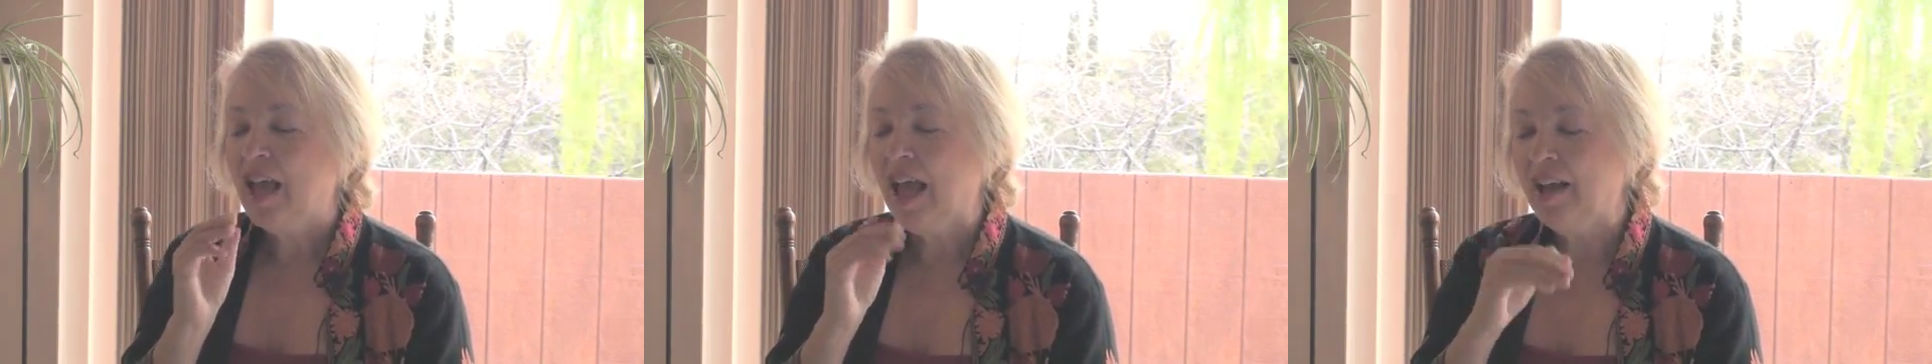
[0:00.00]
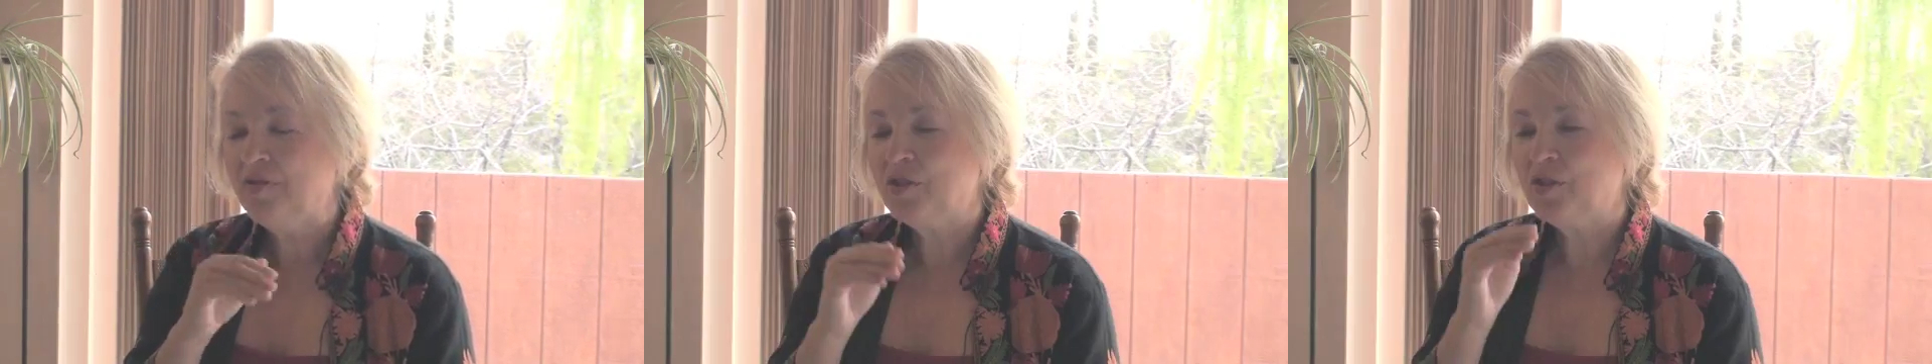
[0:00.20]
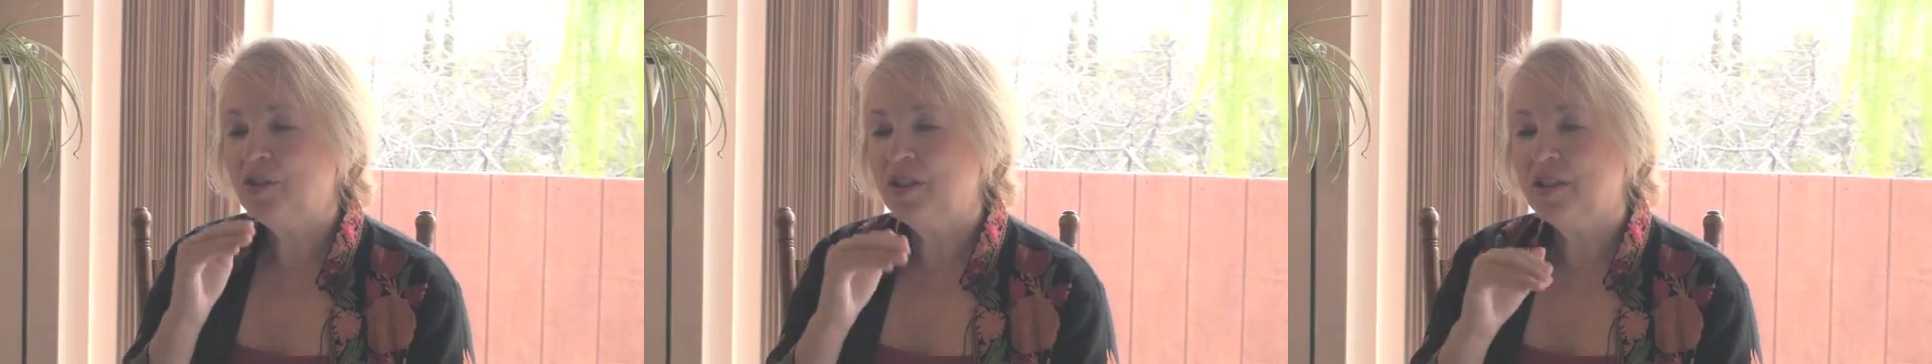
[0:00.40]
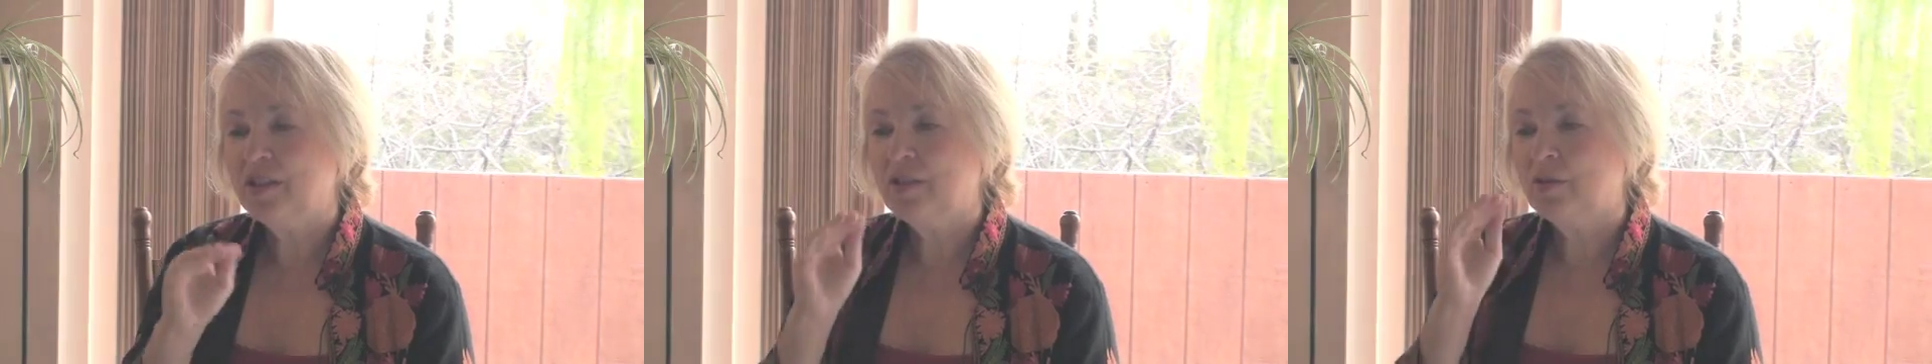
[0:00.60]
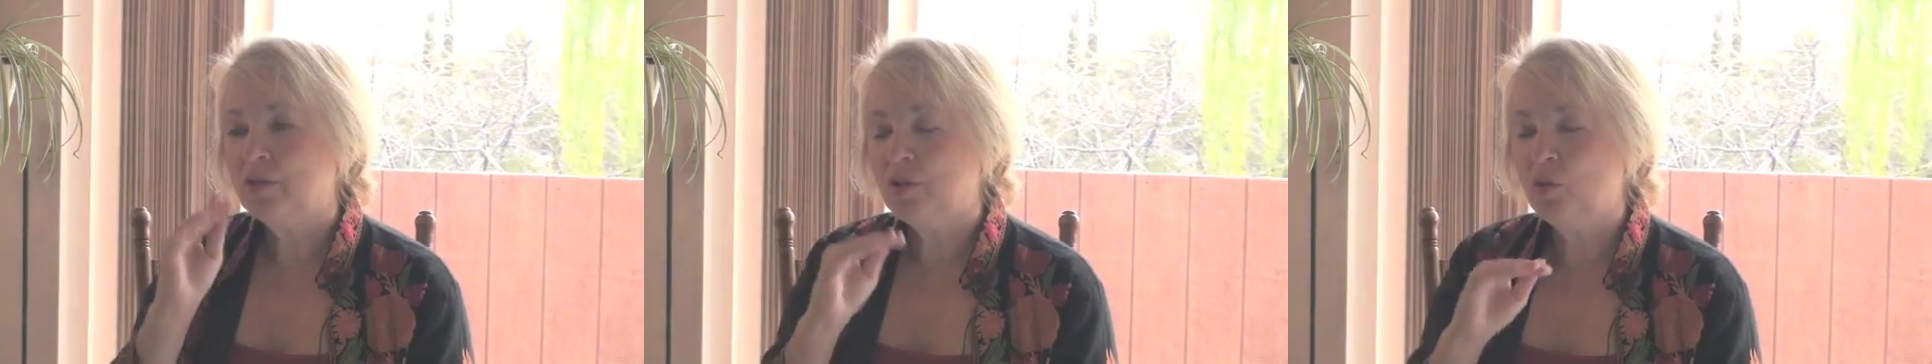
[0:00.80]
after
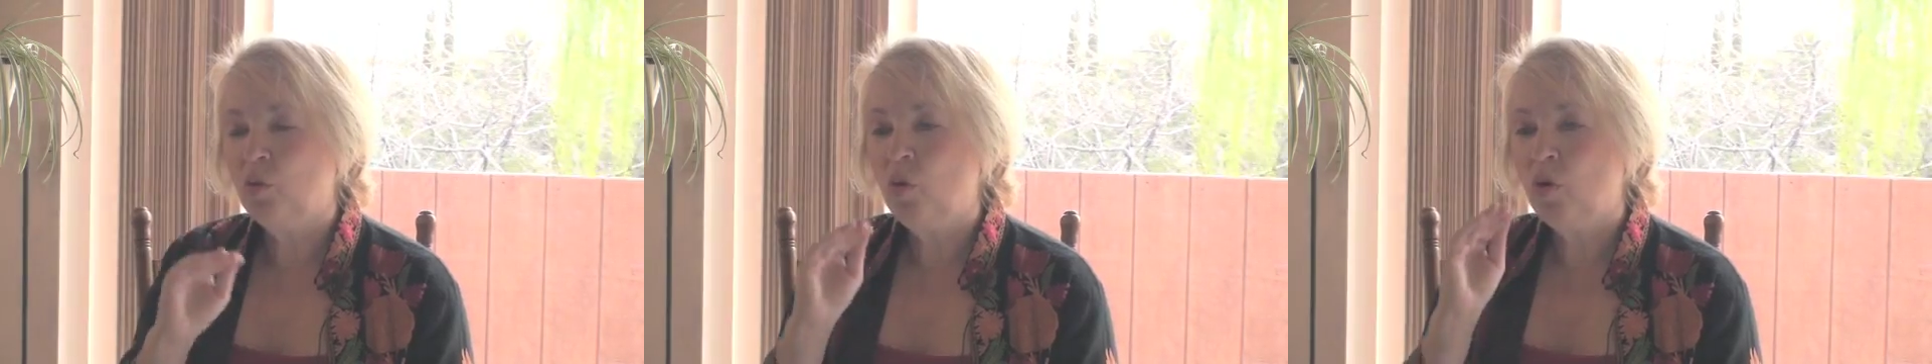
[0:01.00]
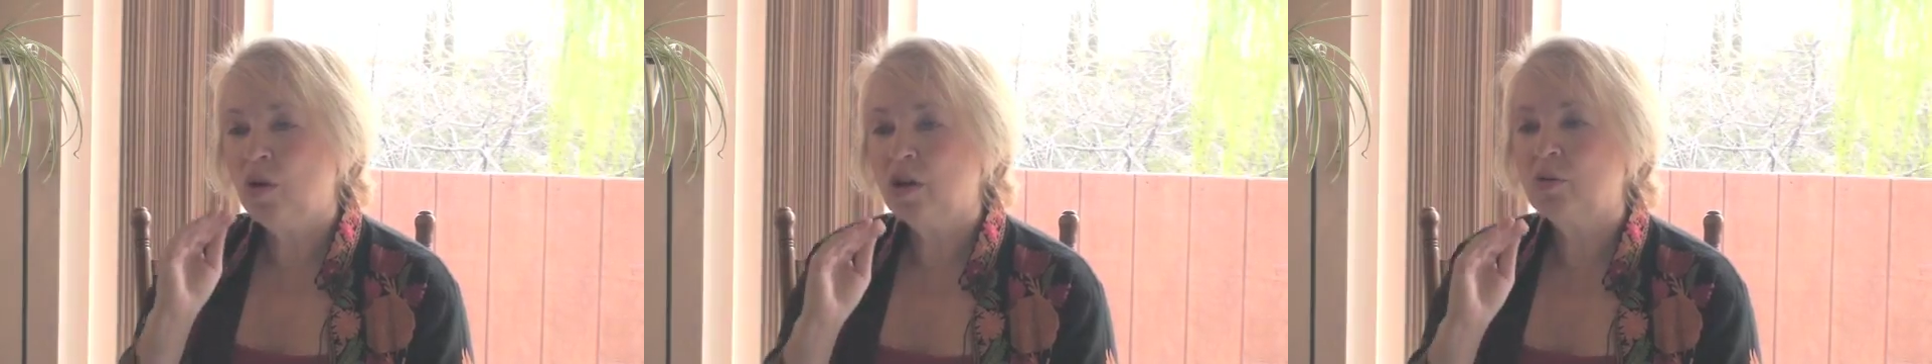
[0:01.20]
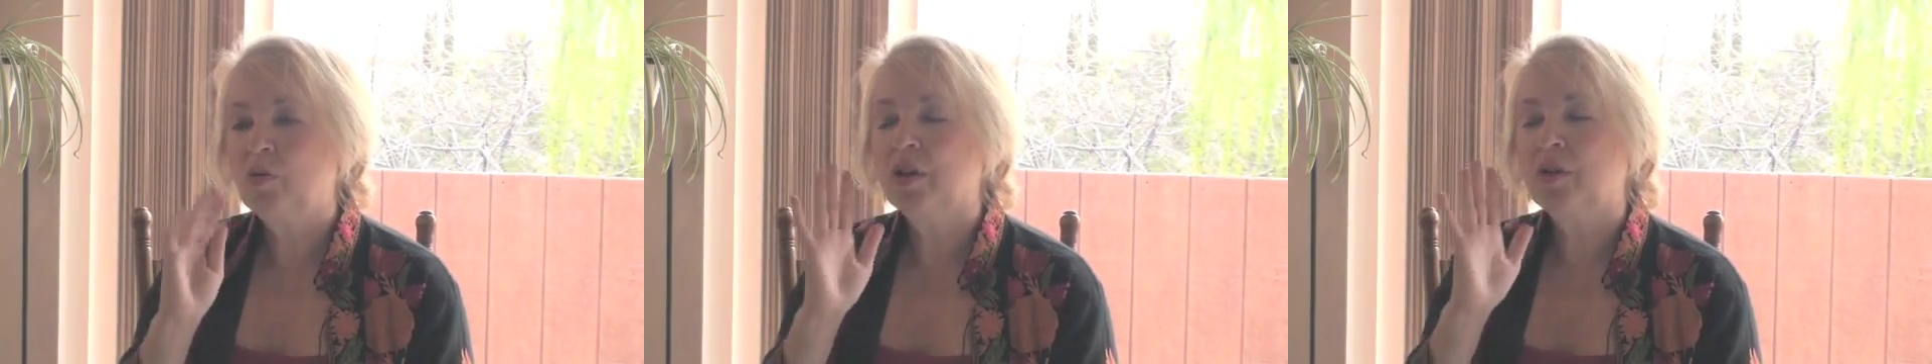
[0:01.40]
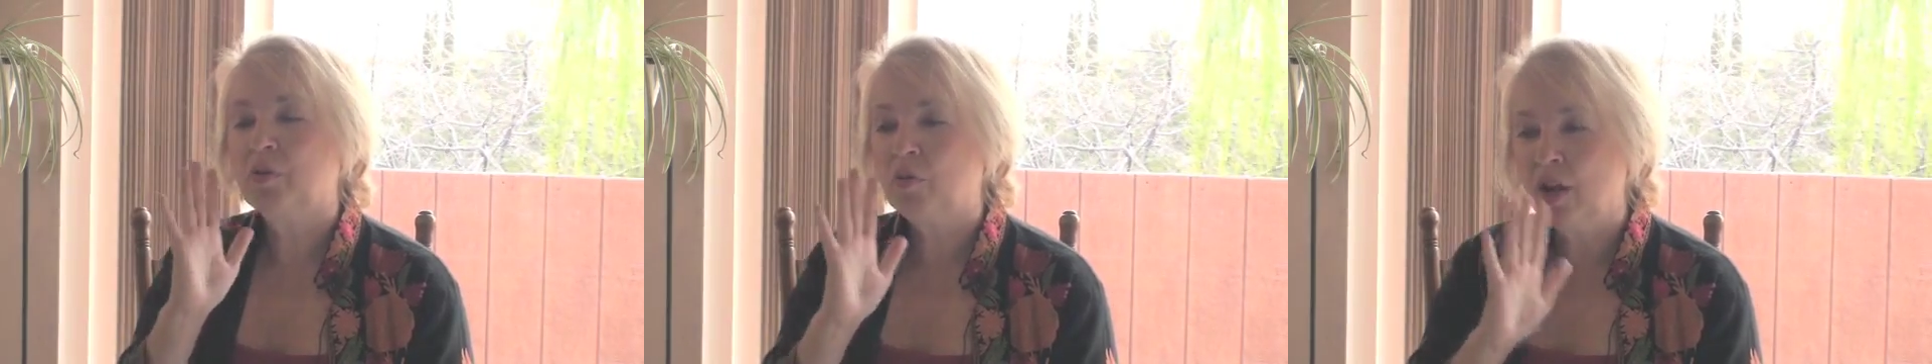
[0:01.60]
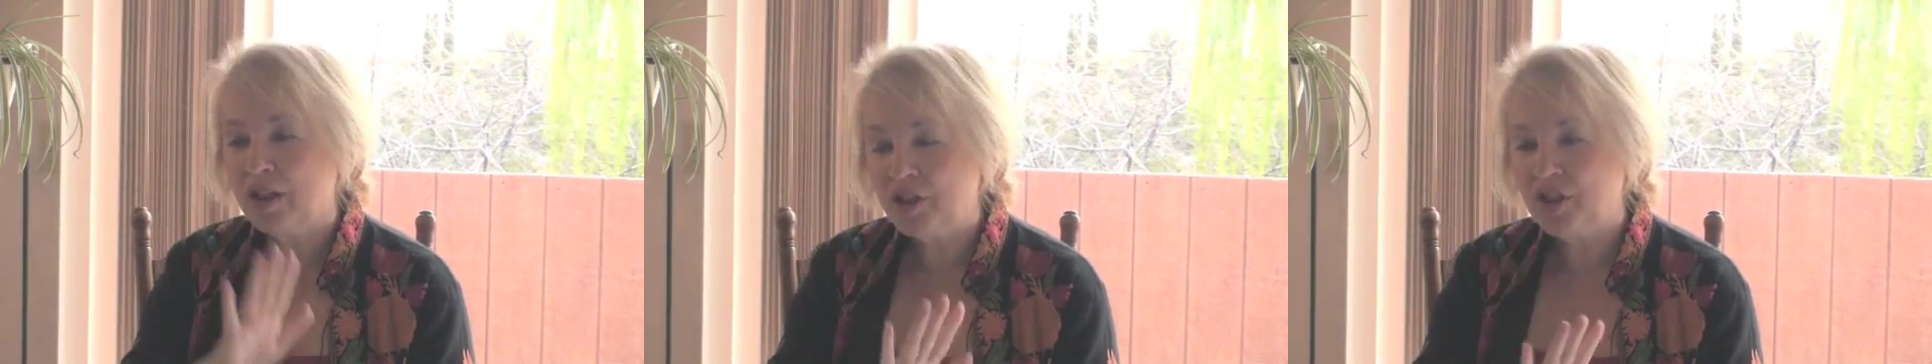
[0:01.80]
the war with
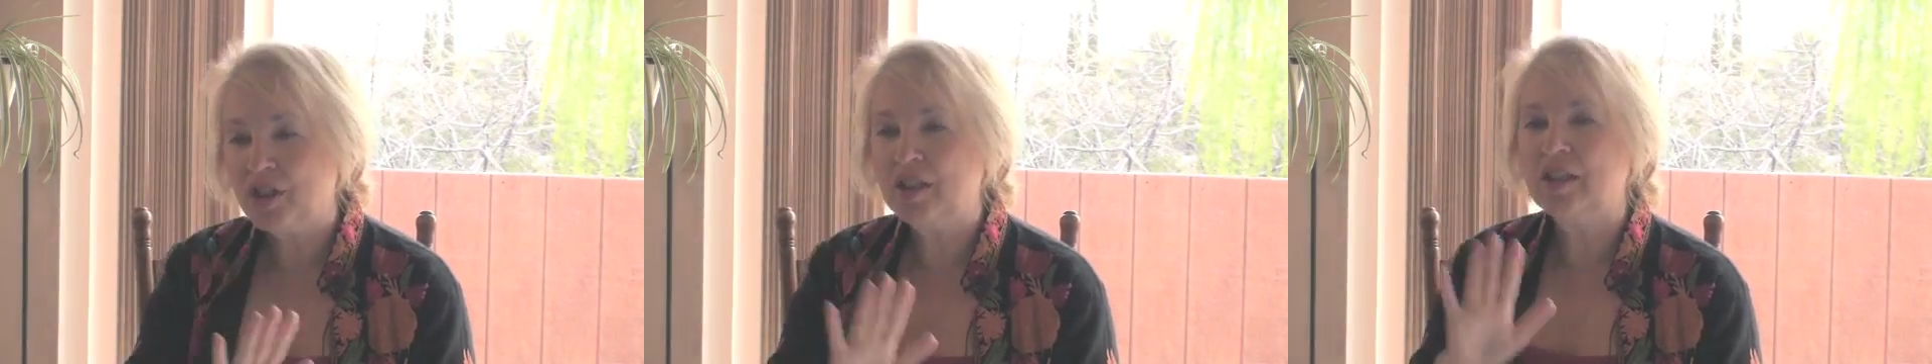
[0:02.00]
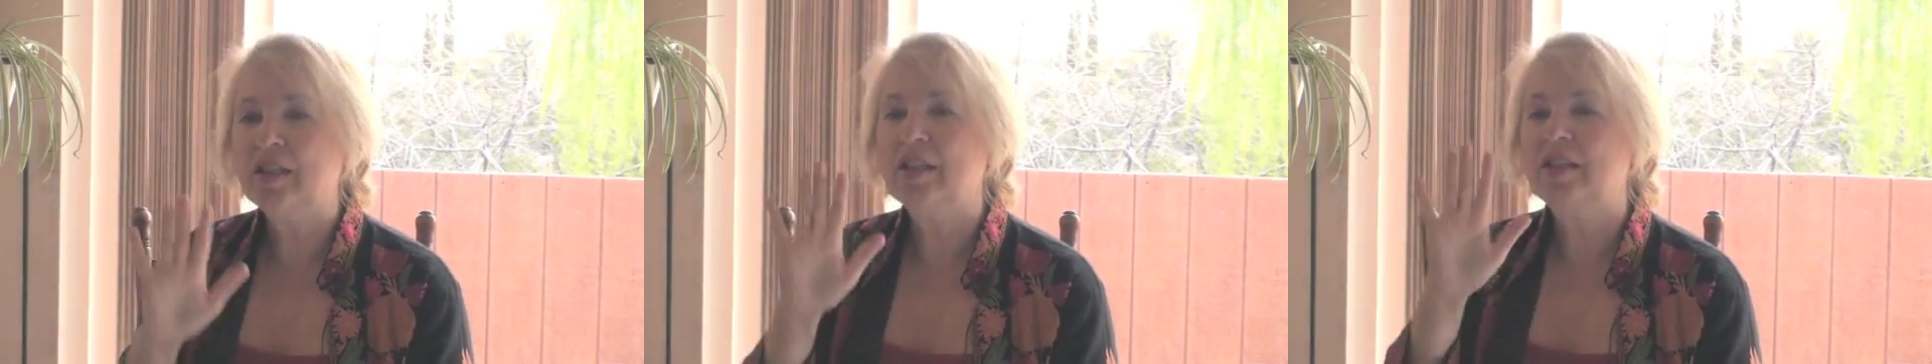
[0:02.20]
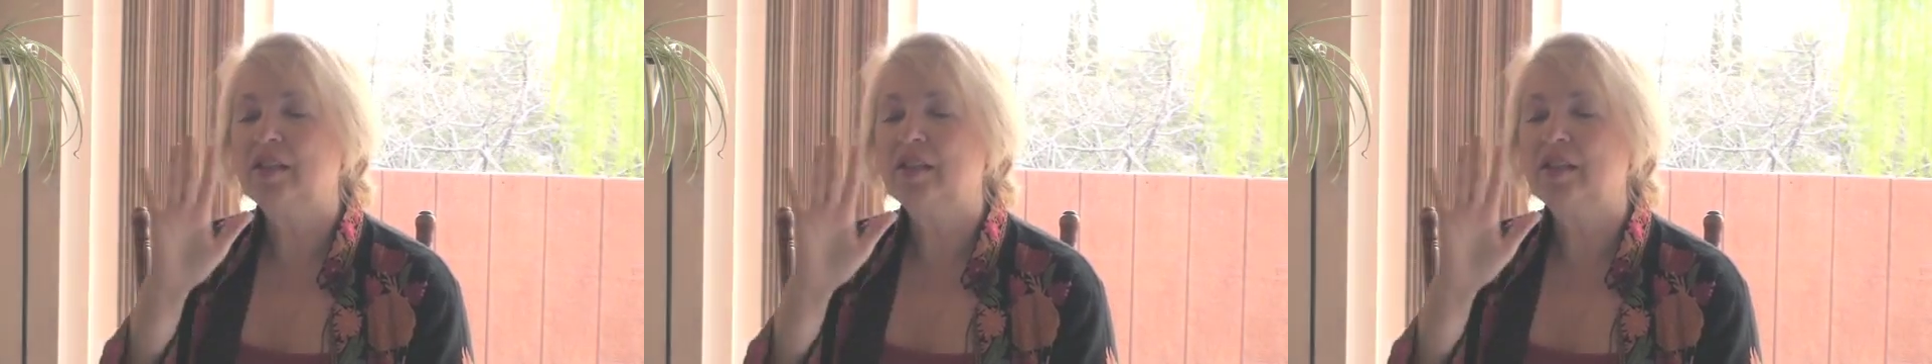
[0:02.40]
Russia